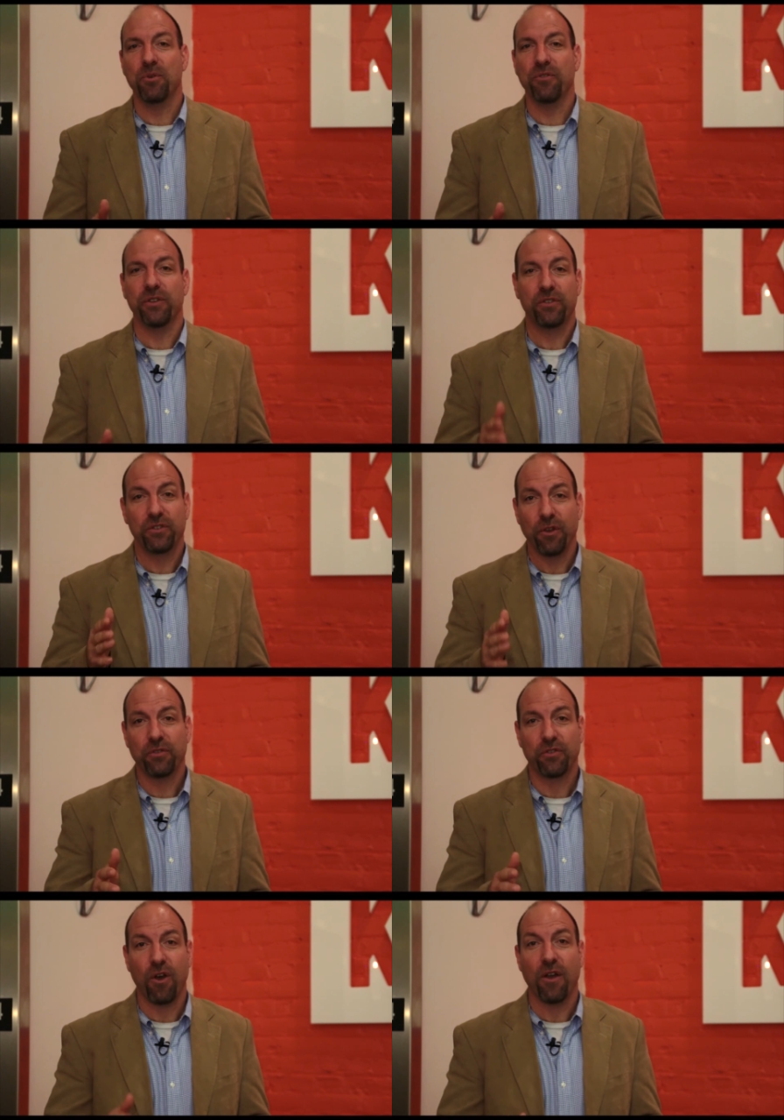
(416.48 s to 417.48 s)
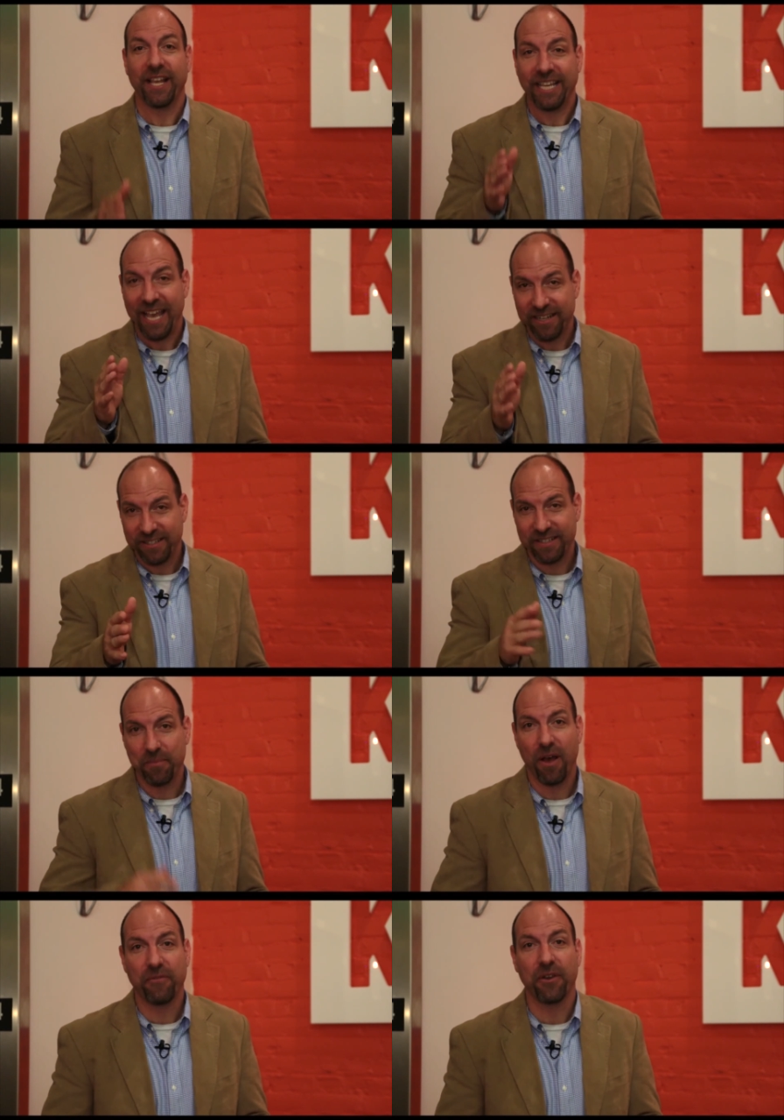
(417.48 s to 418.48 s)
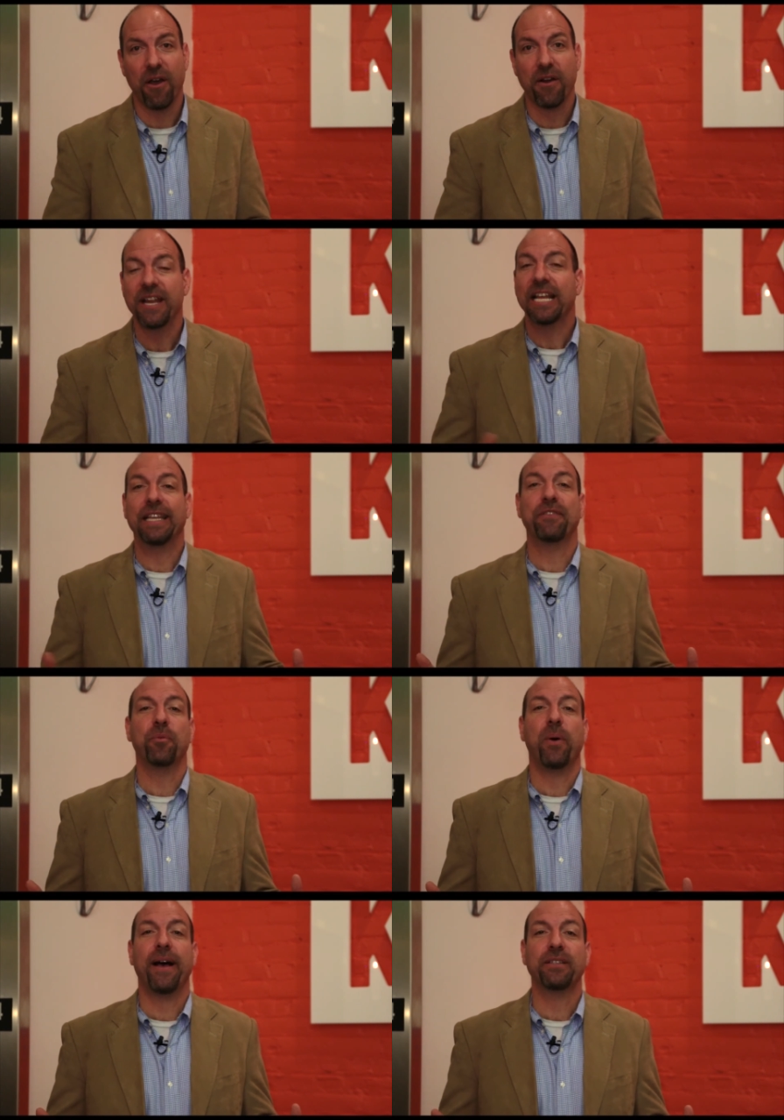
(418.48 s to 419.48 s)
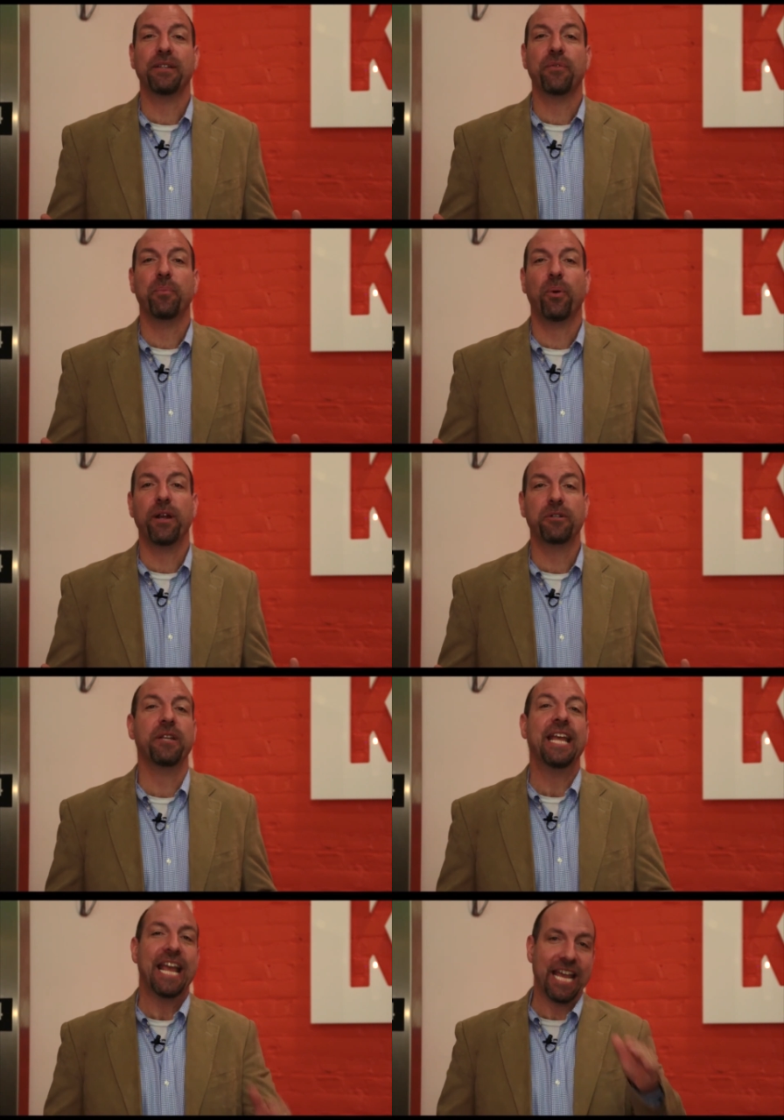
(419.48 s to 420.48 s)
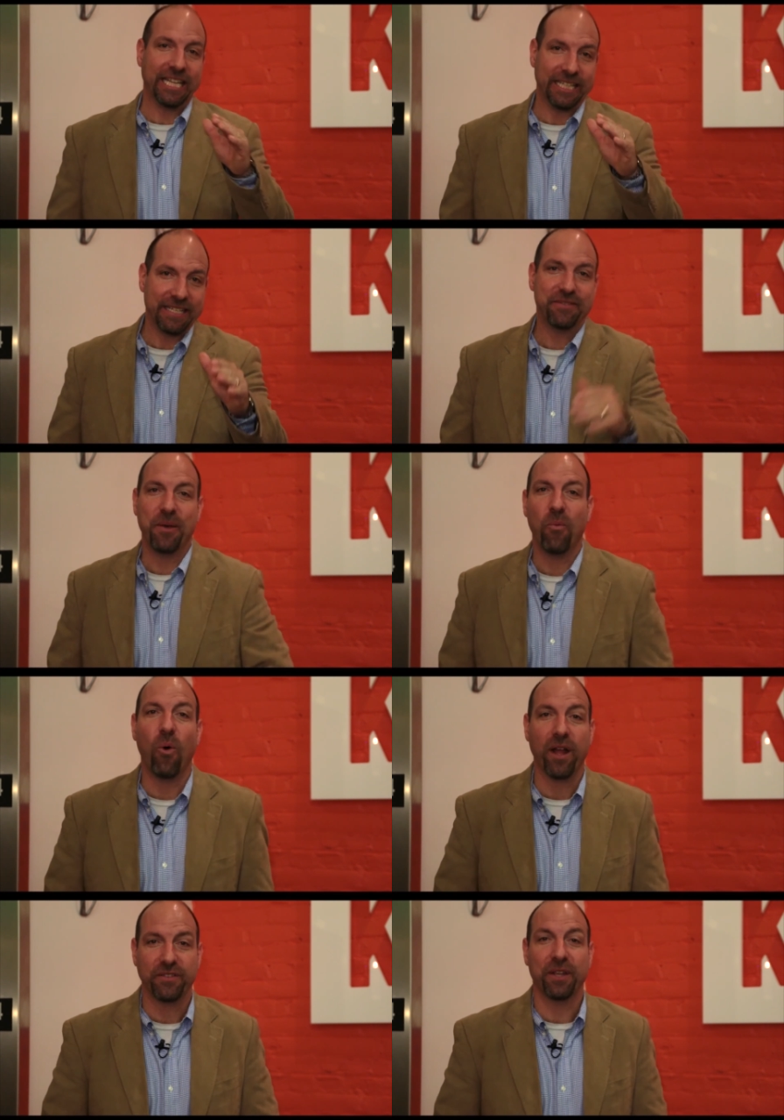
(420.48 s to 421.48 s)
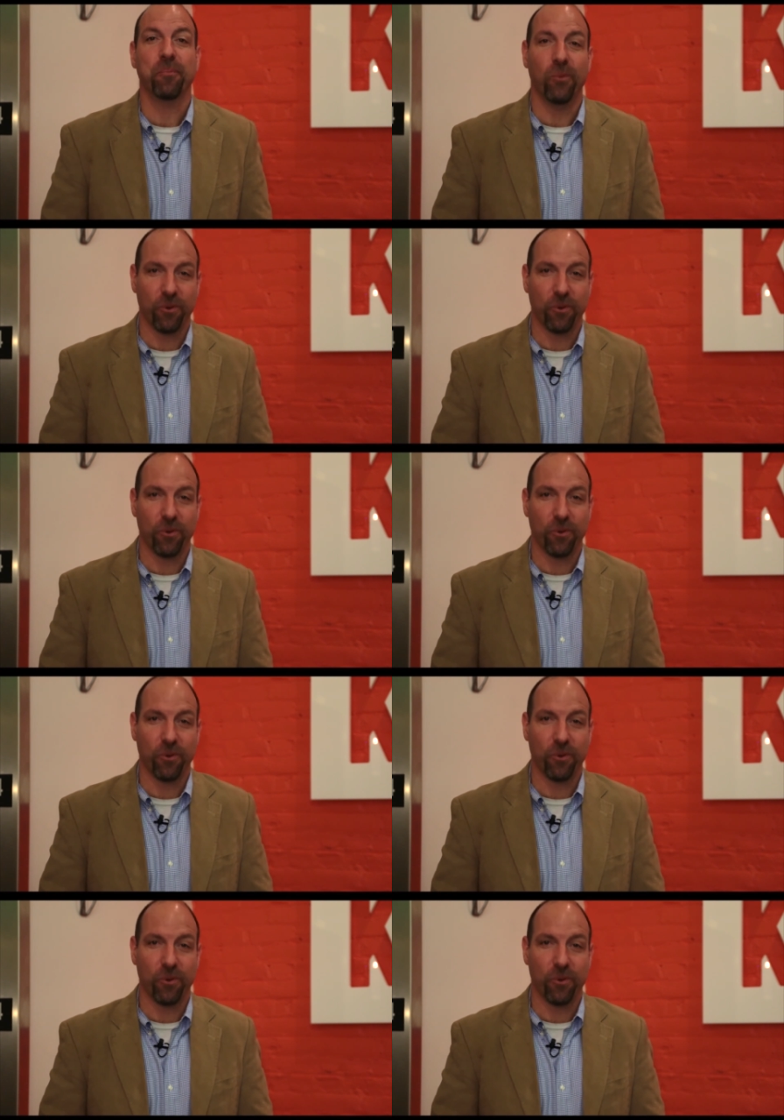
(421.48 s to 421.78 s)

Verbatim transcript: move is so strong it catches them off guard, leaves a positive impression, and leaves them wanting